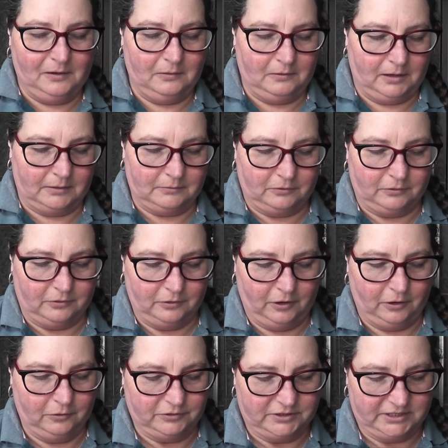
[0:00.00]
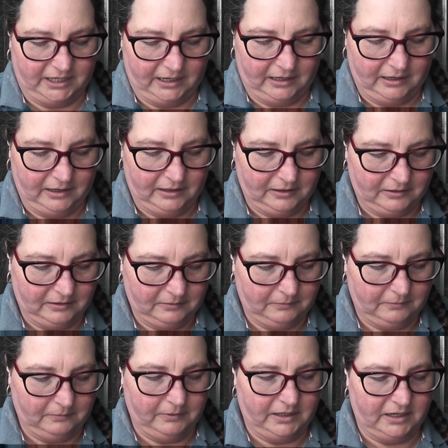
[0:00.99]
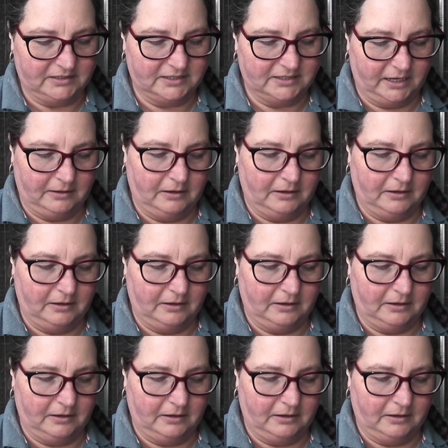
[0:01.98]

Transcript: oh dear, when I say